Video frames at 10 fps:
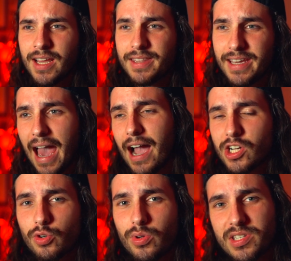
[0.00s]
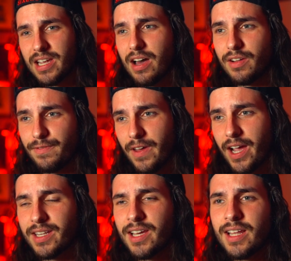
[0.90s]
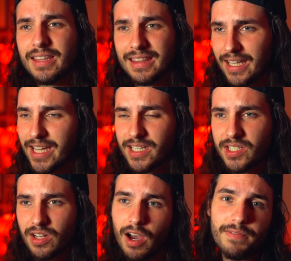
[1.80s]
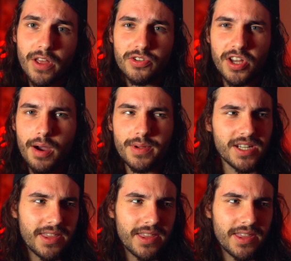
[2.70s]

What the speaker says: the actual sound effect list of those zombies.